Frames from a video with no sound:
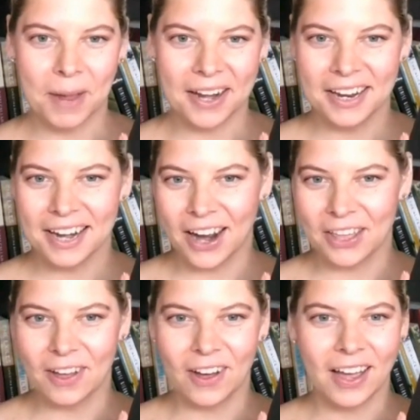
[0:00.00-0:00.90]
Bennet,
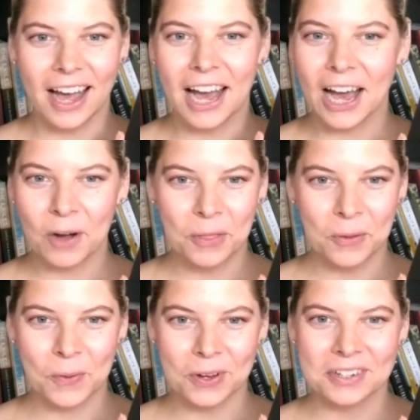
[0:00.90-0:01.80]
I thought, how in
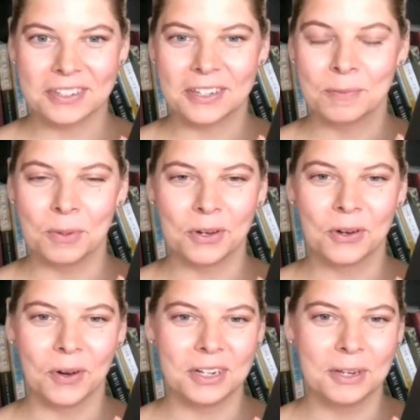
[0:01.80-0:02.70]
the world is this book
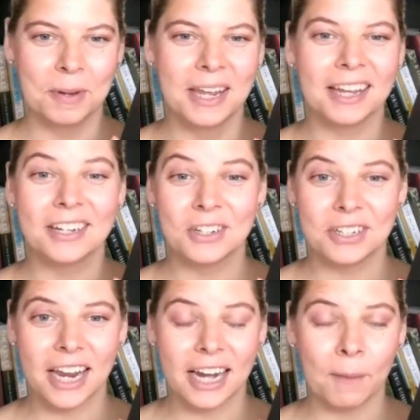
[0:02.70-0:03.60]
going to be
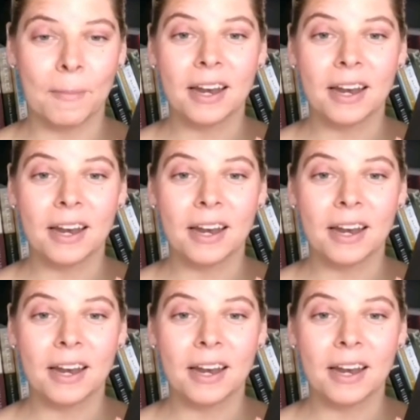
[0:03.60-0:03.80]
entertaining?